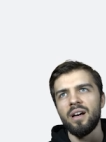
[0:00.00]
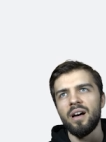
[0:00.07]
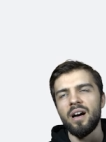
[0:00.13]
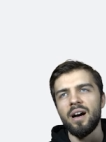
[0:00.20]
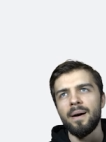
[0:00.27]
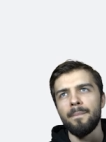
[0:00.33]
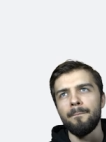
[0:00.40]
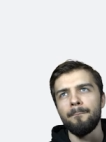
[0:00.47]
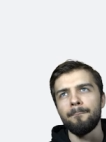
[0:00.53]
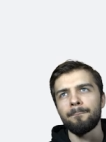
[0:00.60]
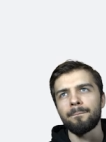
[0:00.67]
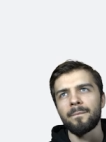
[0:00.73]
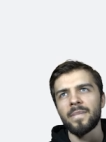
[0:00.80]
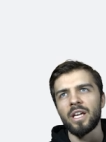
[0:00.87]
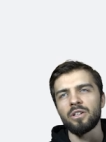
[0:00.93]
um,
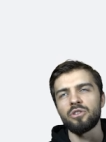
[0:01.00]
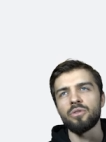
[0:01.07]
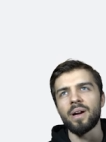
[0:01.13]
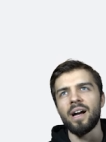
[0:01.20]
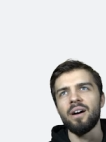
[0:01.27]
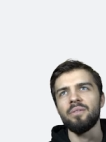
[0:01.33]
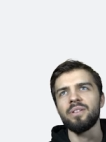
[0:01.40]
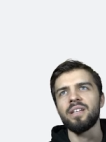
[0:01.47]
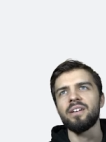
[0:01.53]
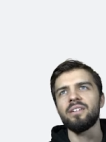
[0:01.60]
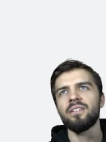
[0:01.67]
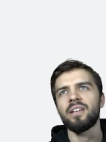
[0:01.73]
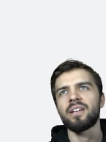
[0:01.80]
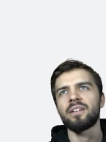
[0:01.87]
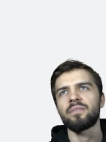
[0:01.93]
ground here.
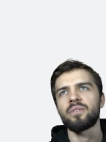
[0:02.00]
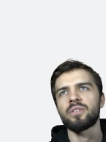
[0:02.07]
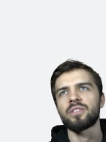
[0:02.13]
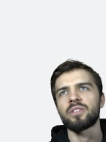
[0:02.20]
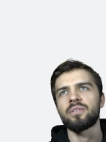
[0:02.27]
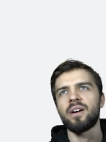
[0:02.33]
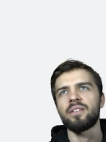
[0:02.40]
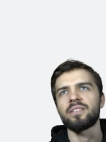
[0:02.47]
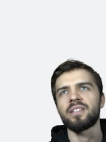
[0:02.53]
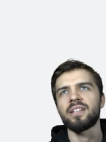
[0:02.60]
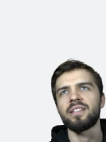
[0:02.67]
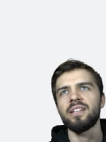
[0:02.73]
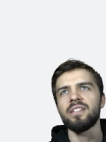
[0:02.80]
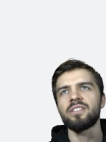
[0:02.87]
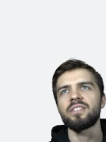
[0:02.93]
Like, of course, the ground is
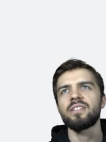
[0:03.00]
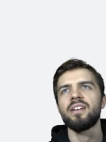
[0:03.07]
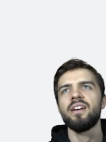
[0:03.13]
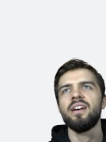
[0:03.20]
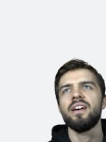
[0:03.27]
like this.